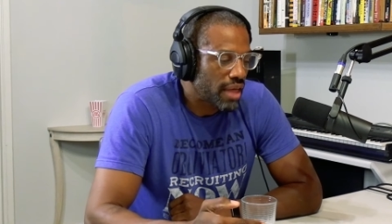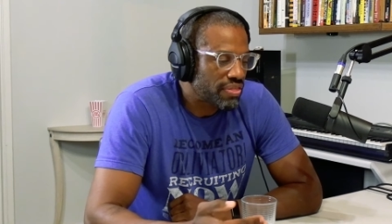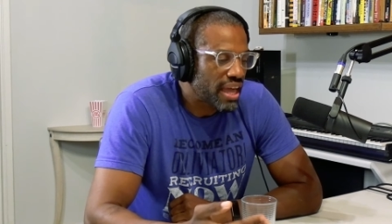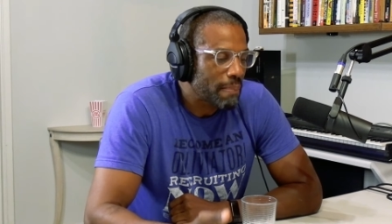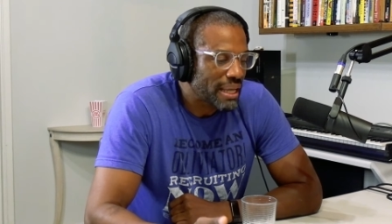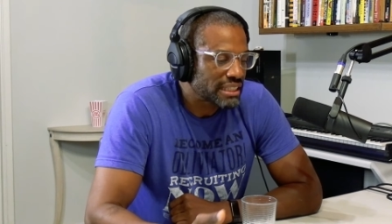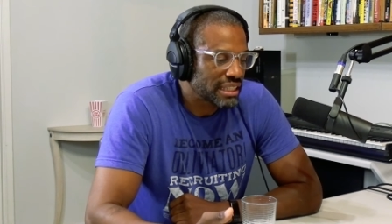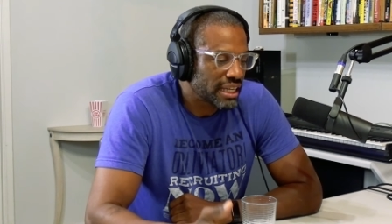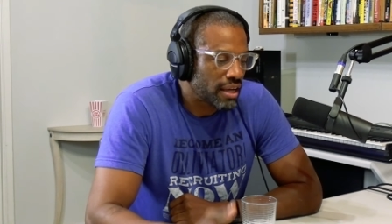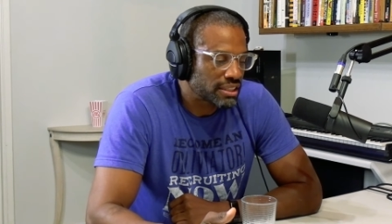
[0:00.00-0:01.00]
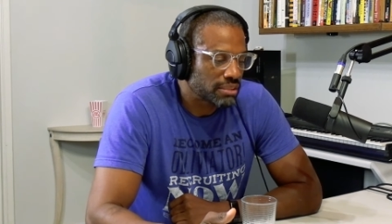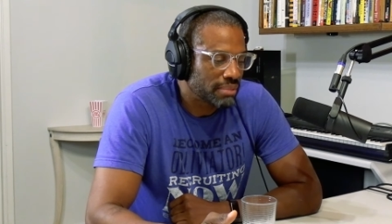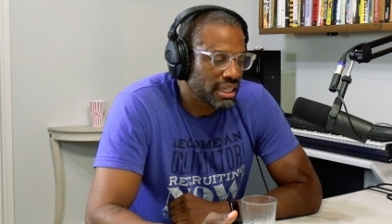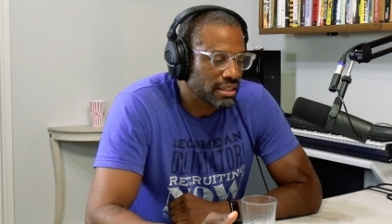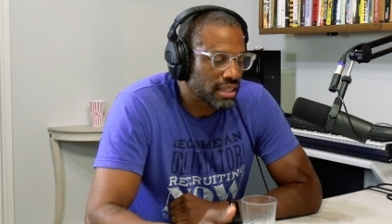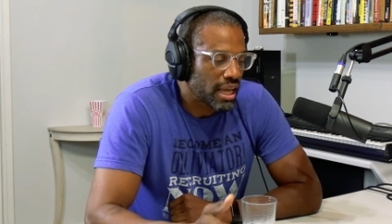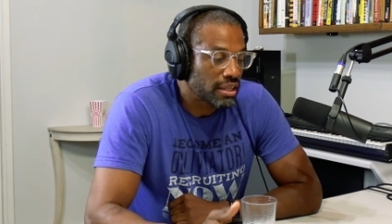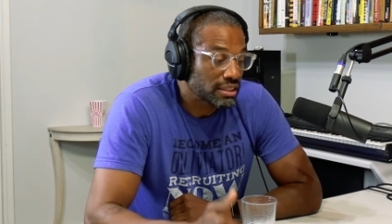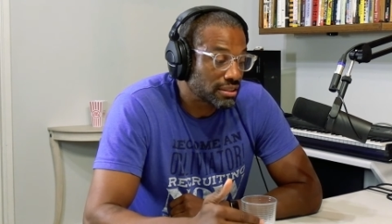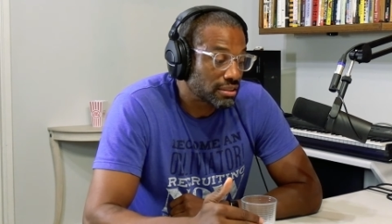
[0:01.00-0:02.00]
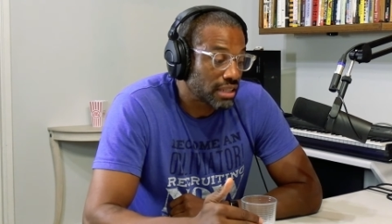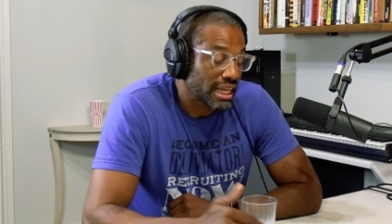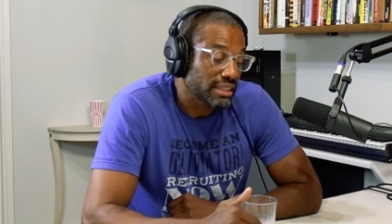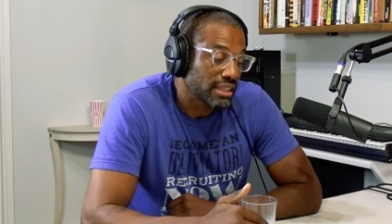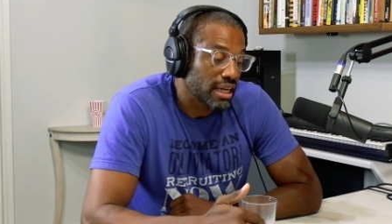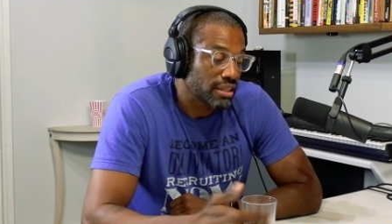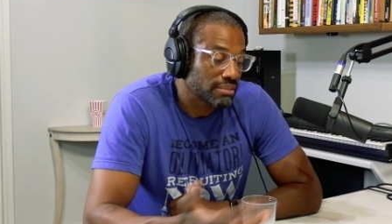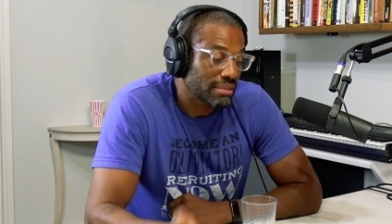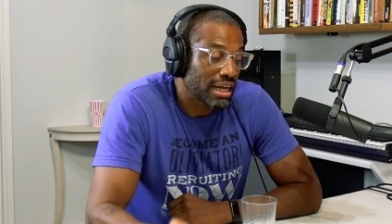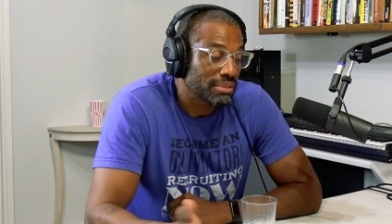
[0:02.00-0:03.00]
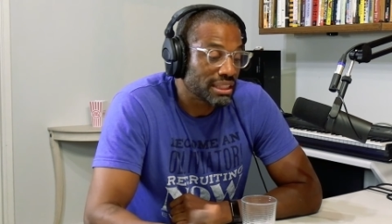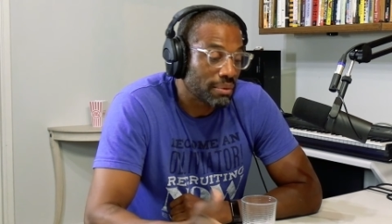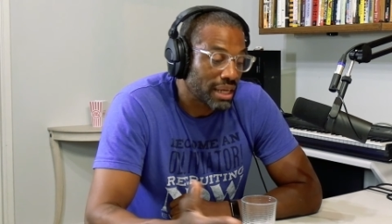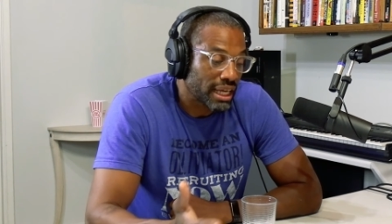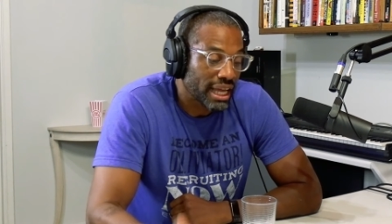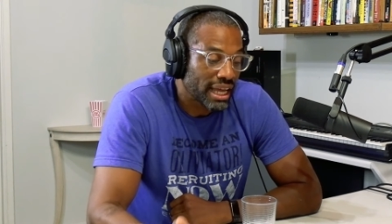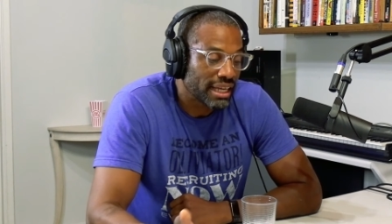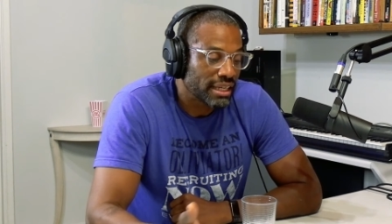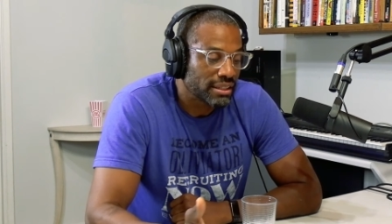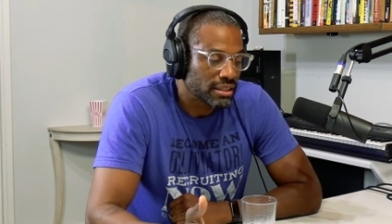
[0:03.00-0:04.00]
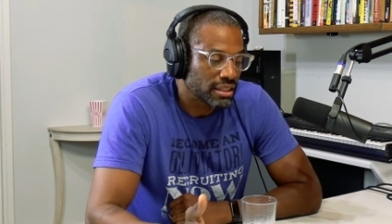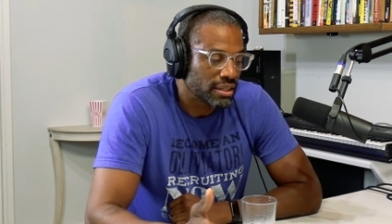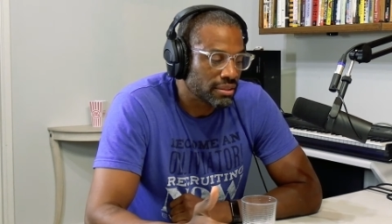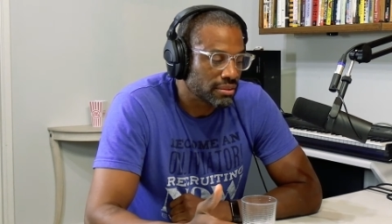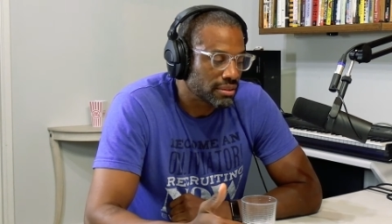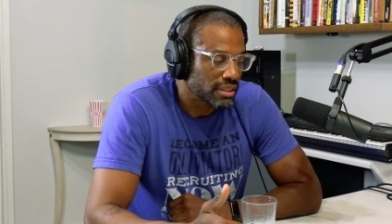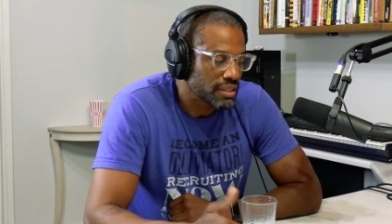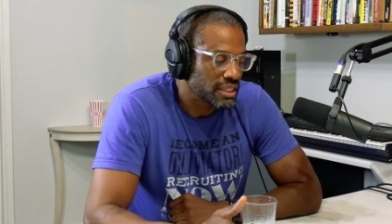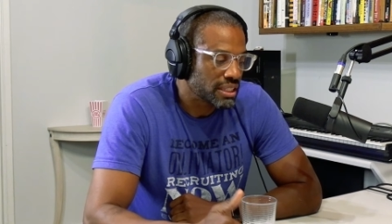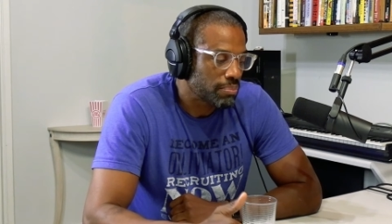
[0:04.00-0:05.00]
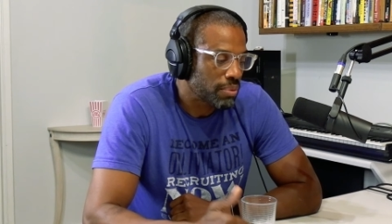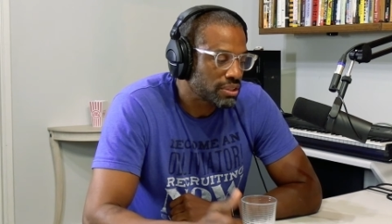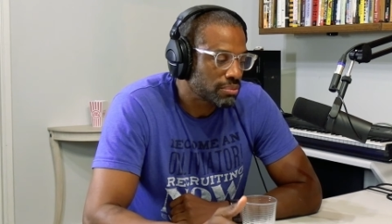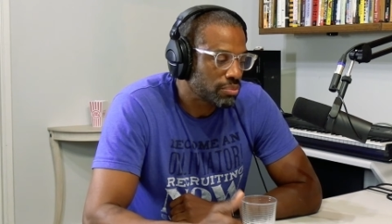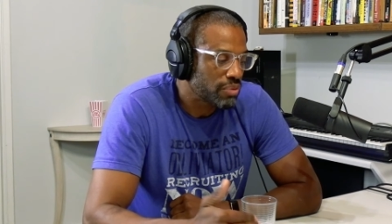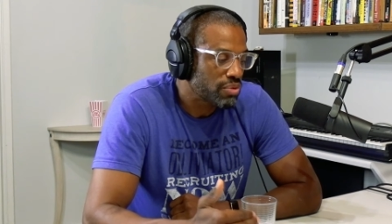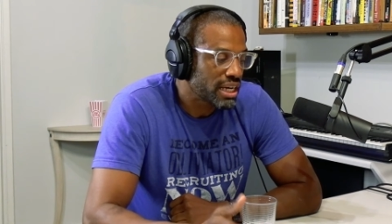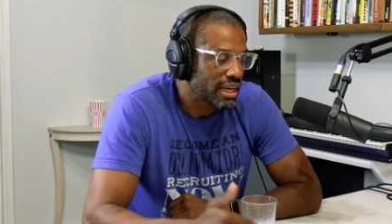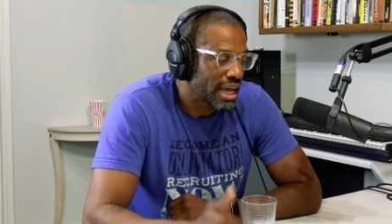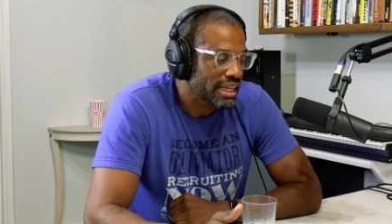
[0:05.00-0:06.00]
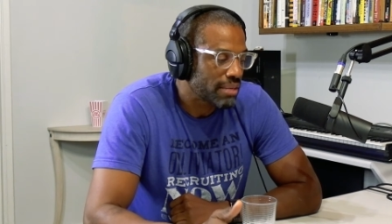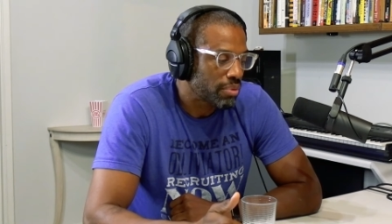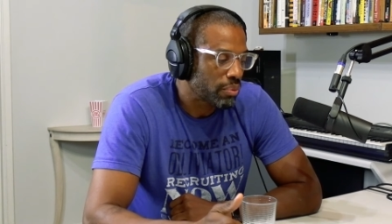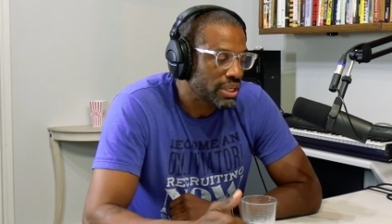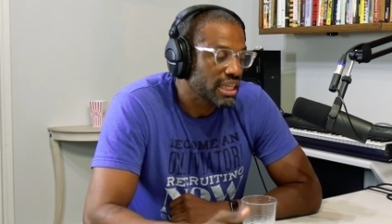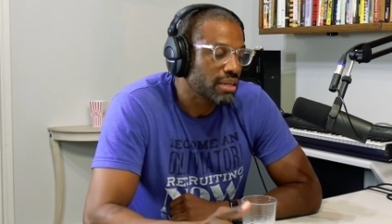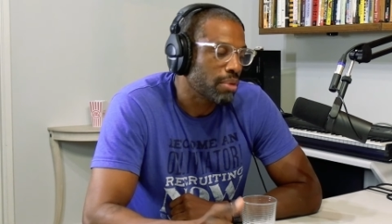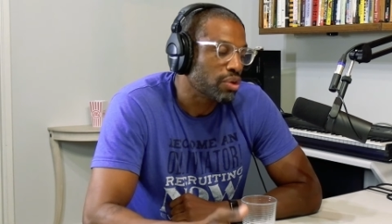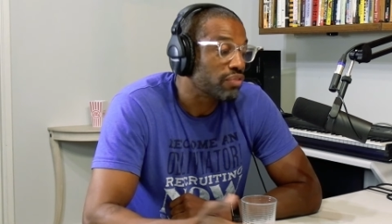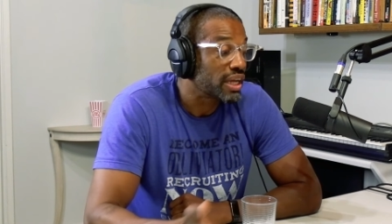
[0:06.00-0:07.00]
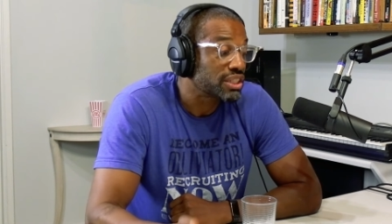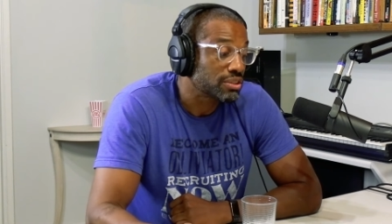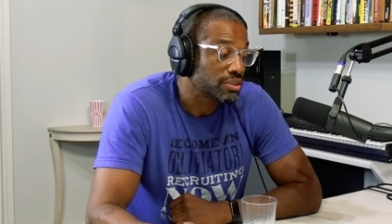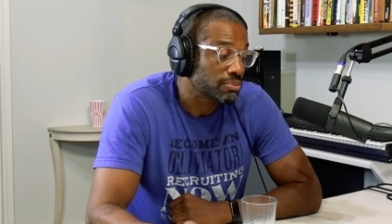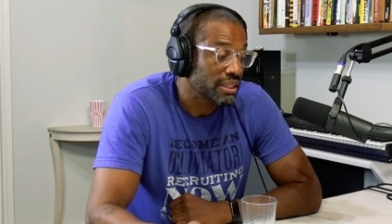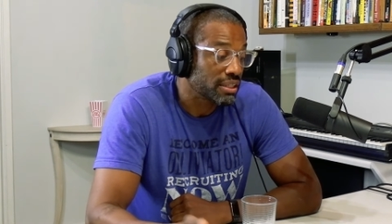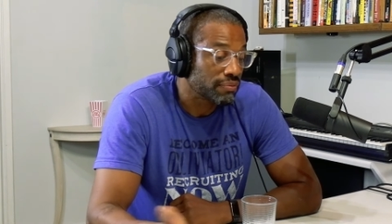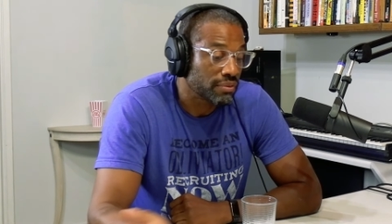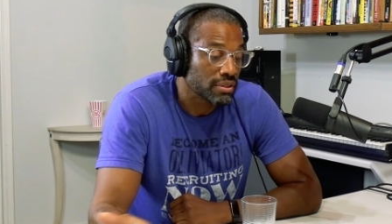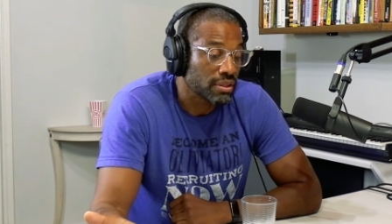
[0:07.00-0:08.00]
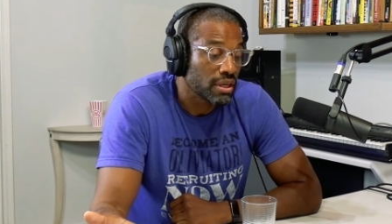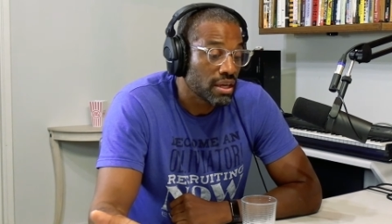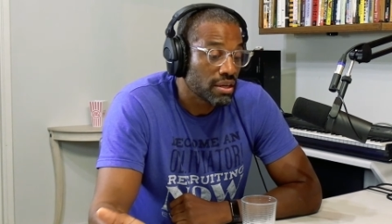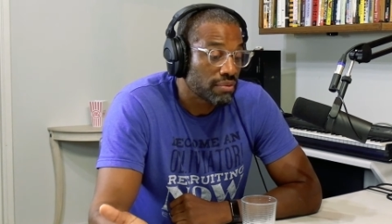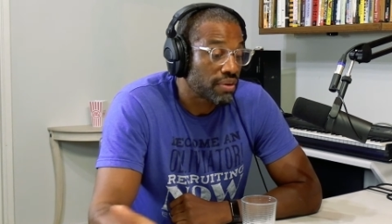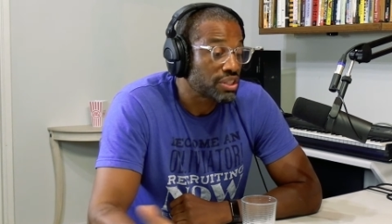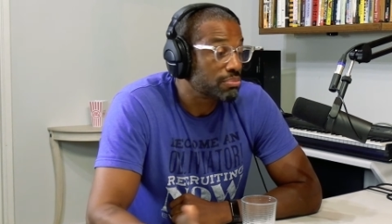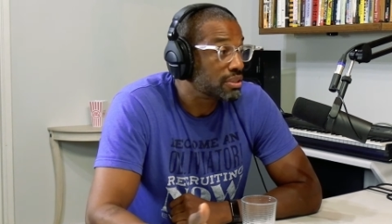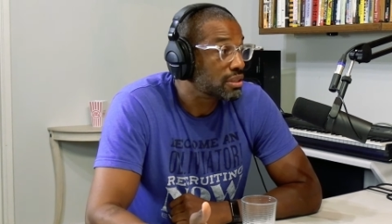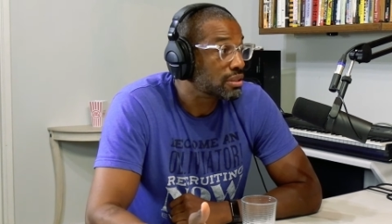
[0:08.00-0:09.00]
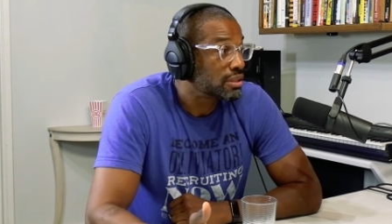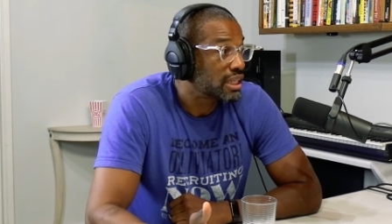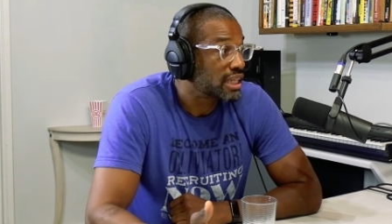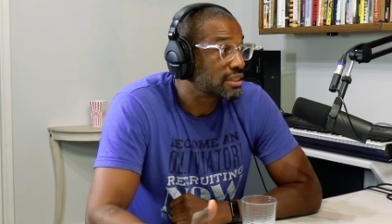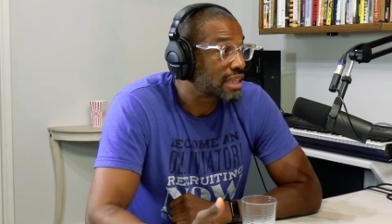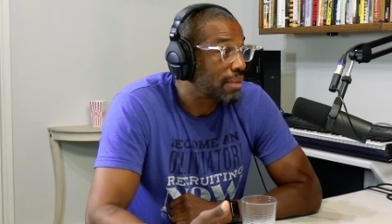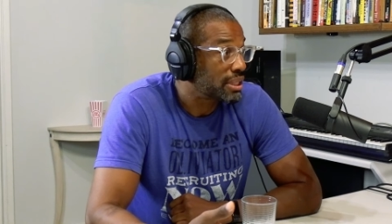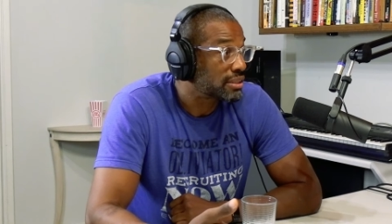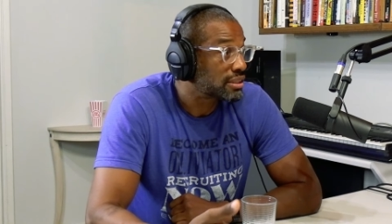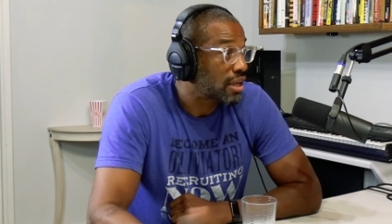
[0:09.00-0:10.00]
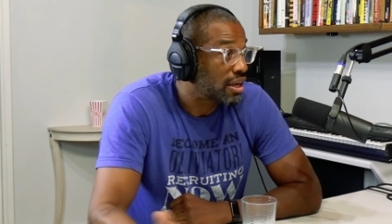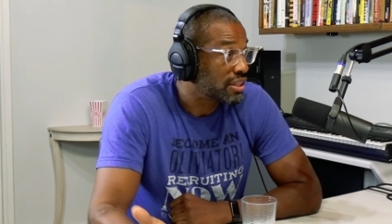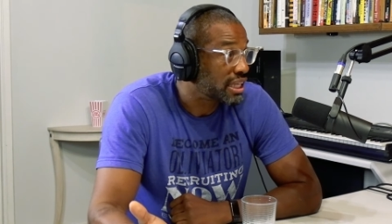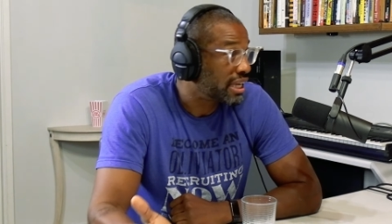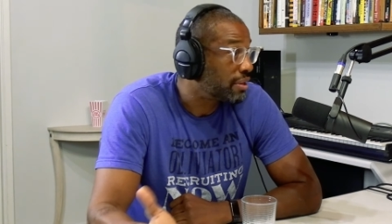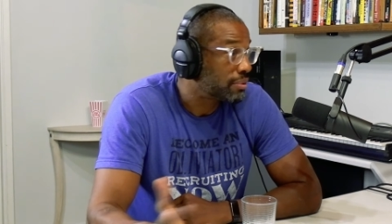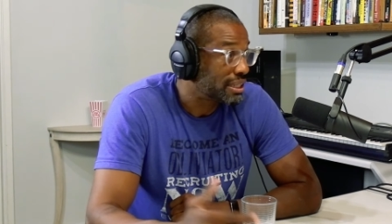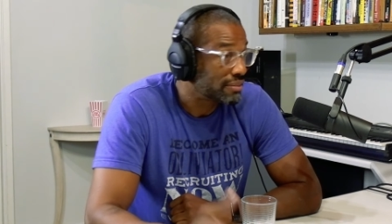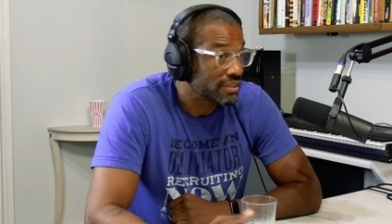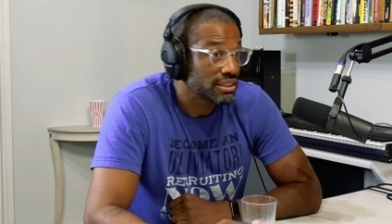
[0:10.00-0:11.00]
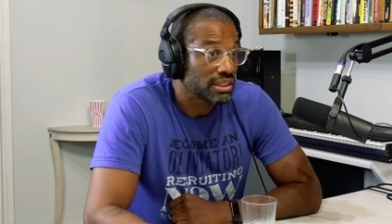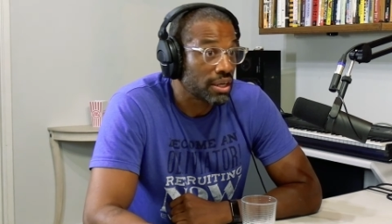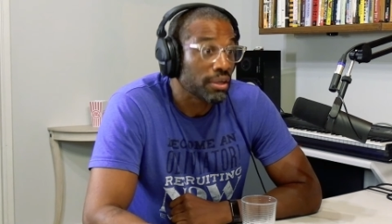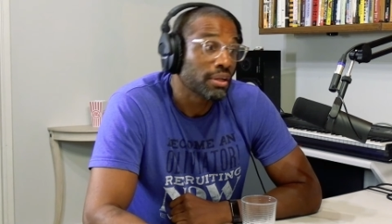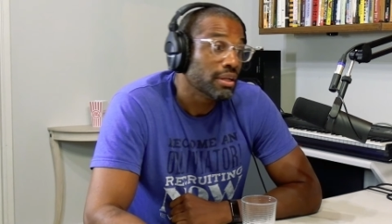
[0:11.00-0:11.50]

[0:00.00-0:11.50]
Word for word: they basically asked me, they asked, I guess they asked Mohammed, they were like, hey, you know, is there possible, we really like him, but we need a motivational speaker for freshmen kids coming, starting the year or whatever. So